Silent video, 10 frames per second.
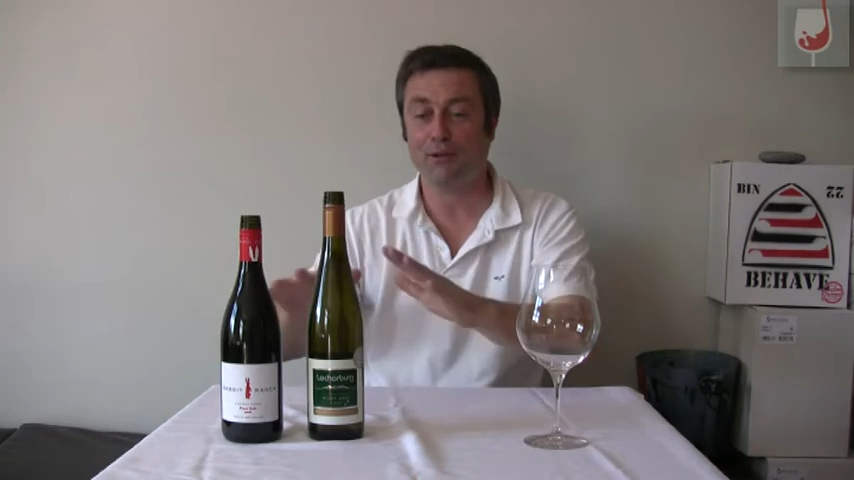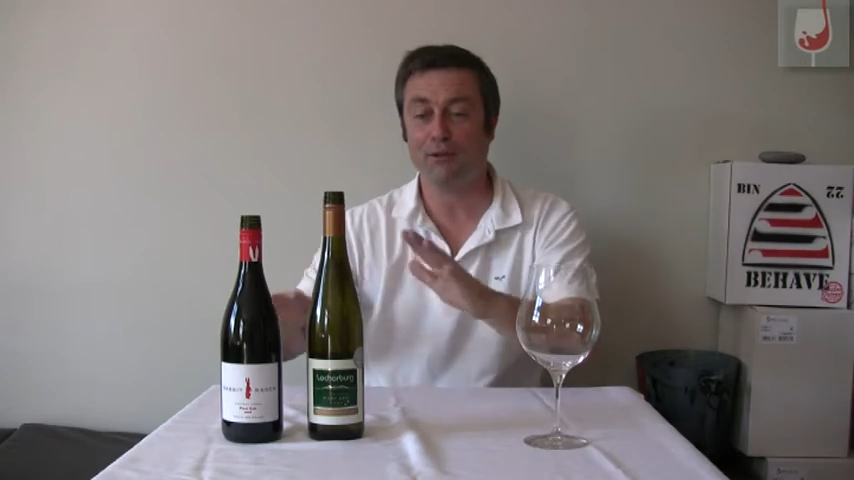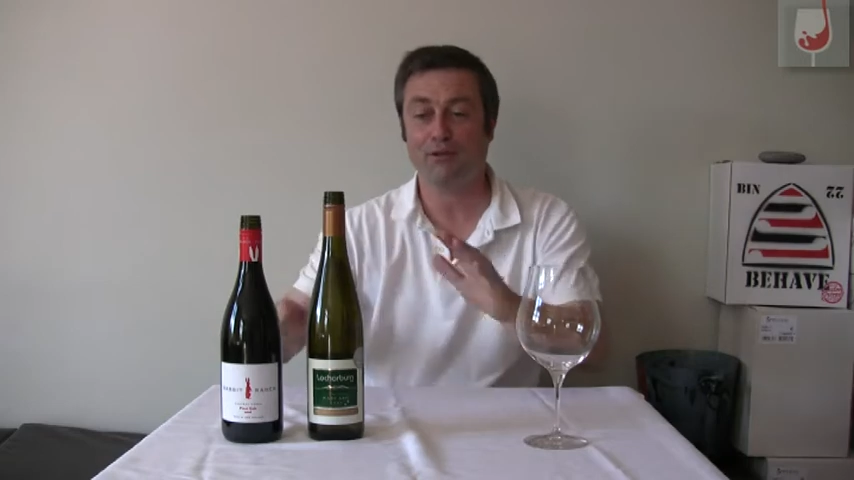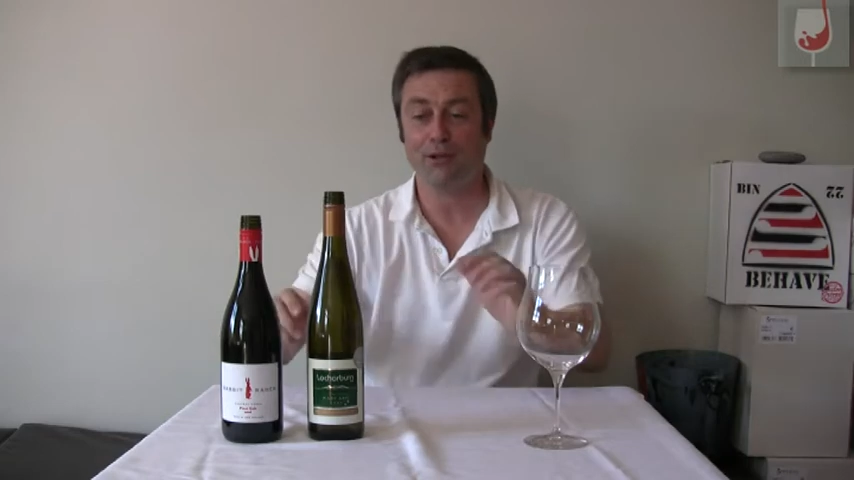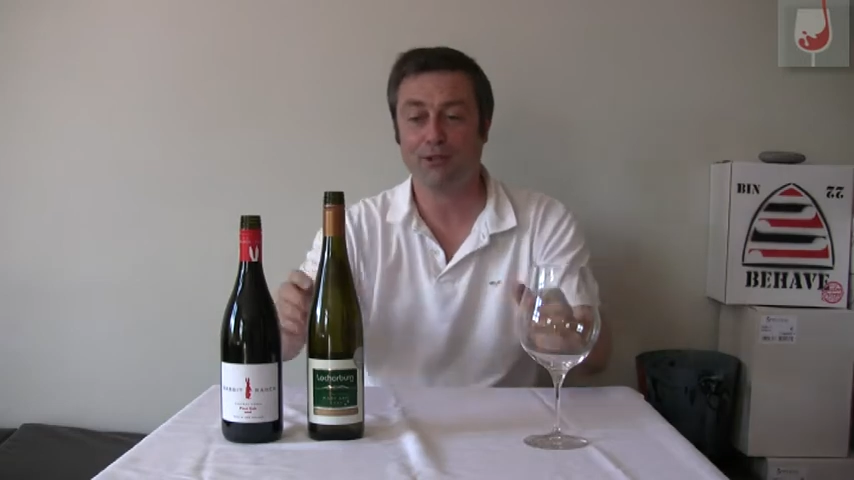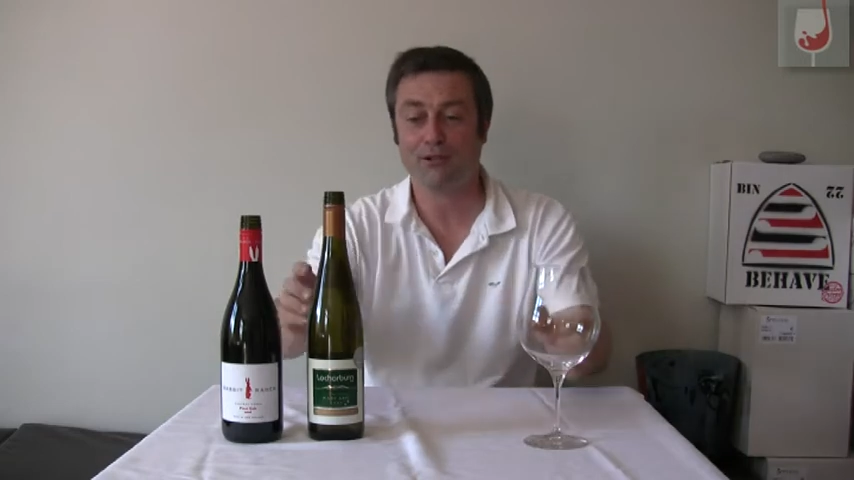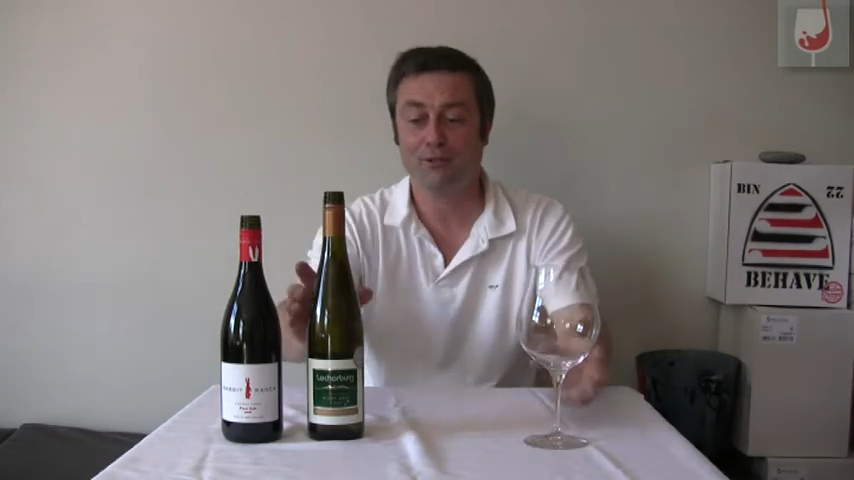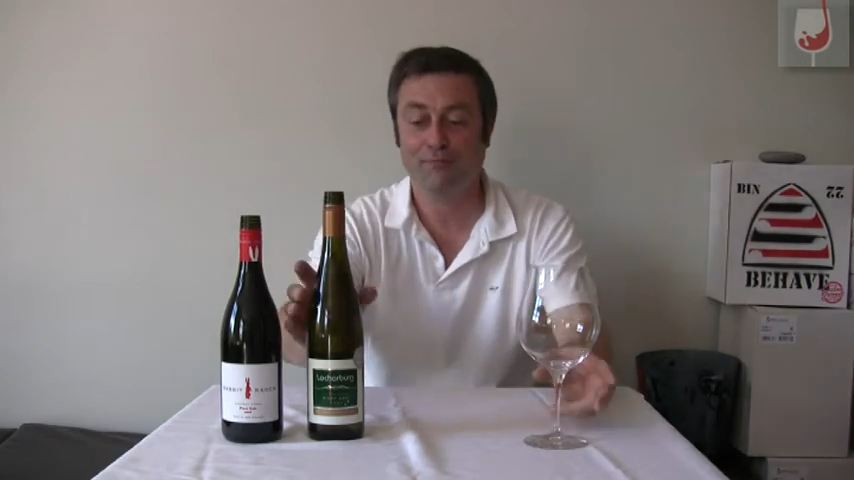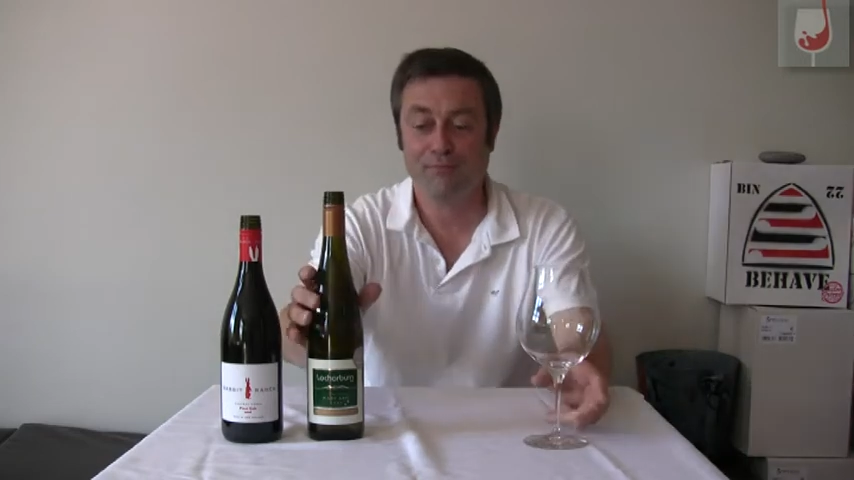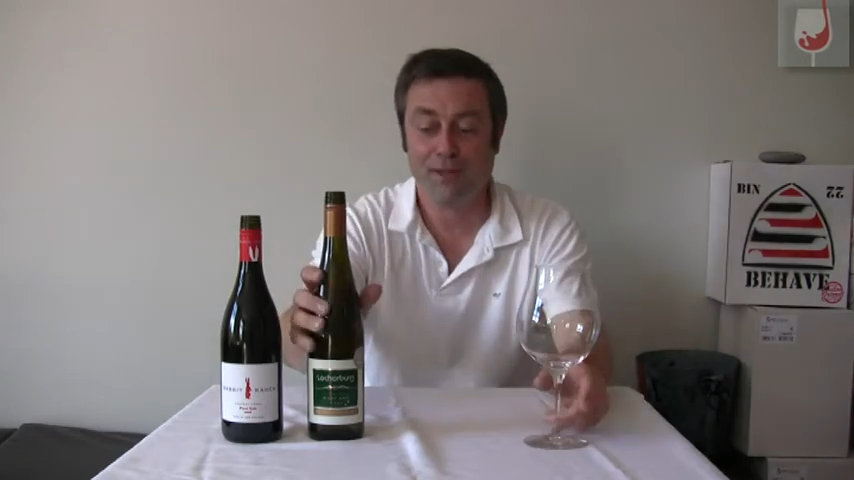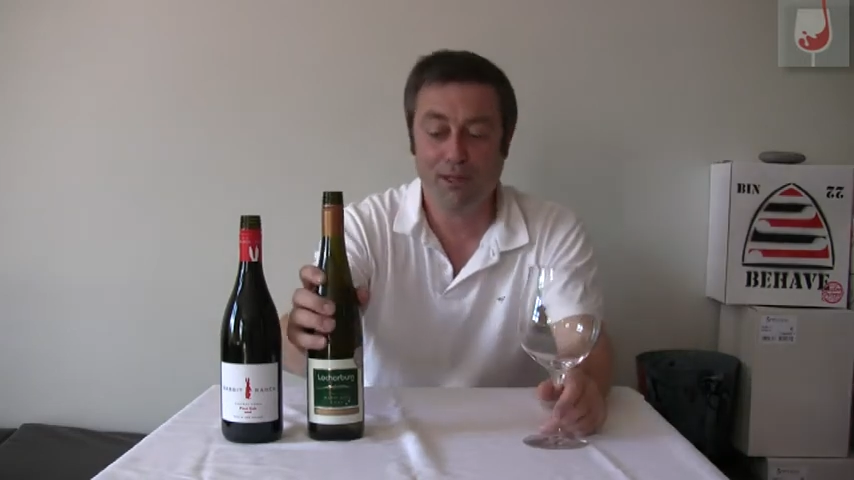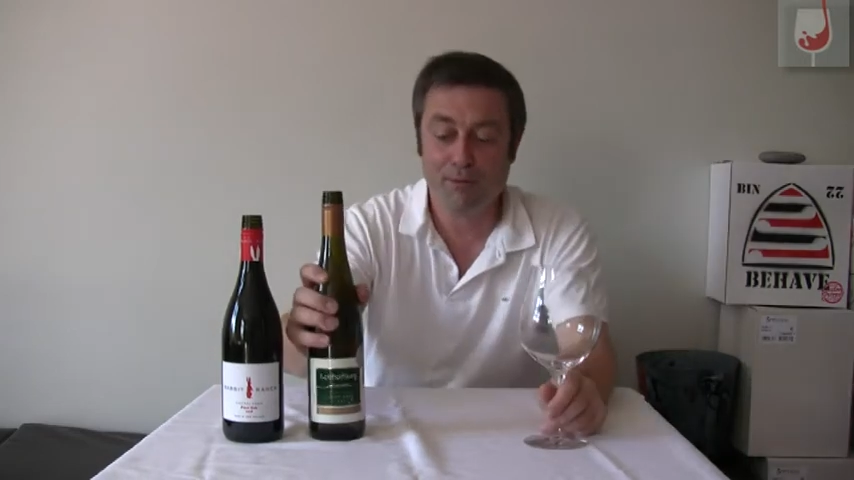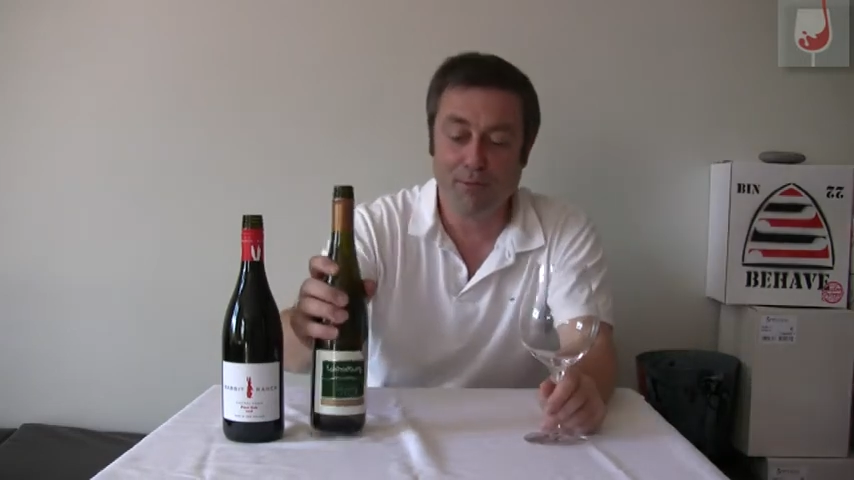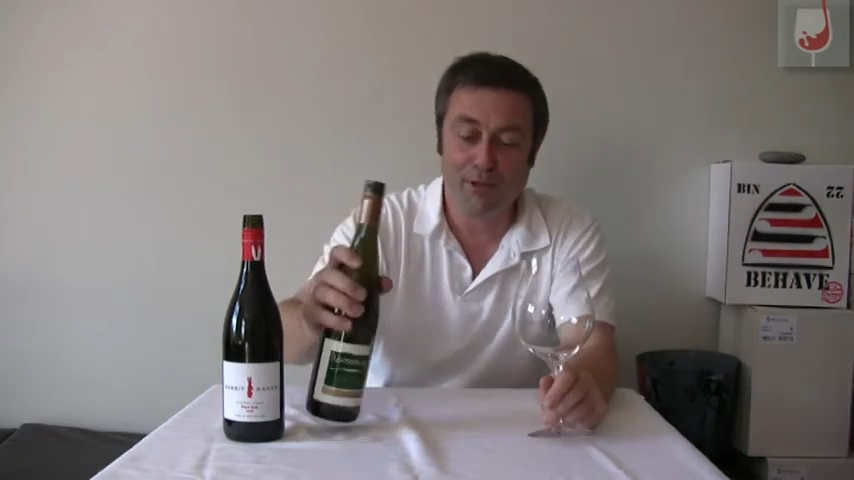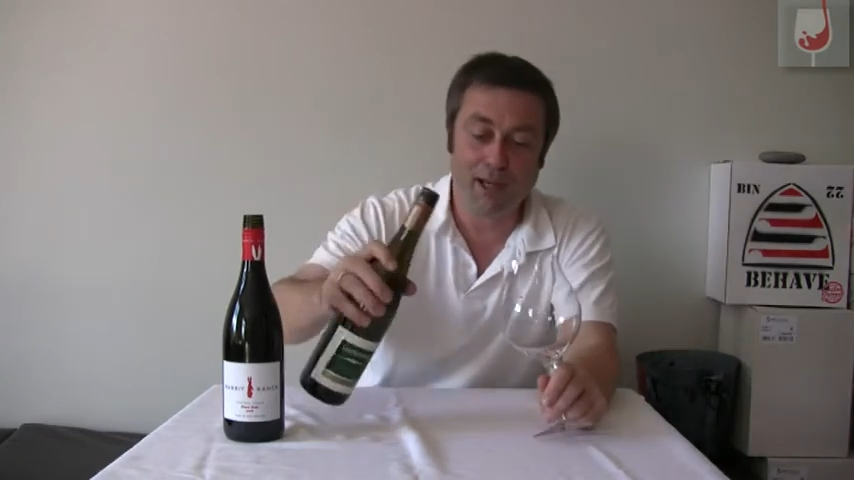contrast.
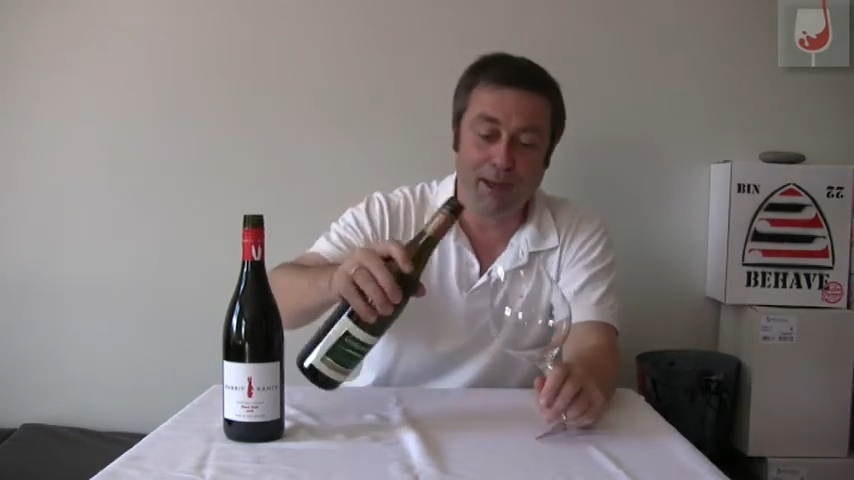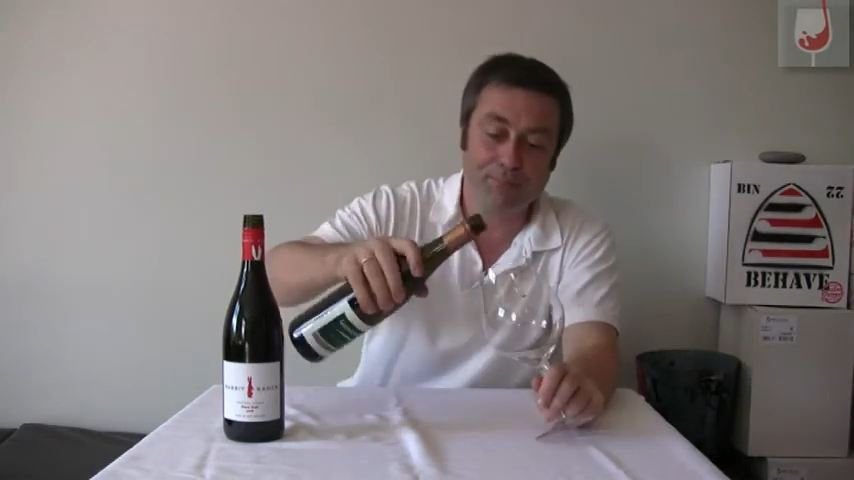But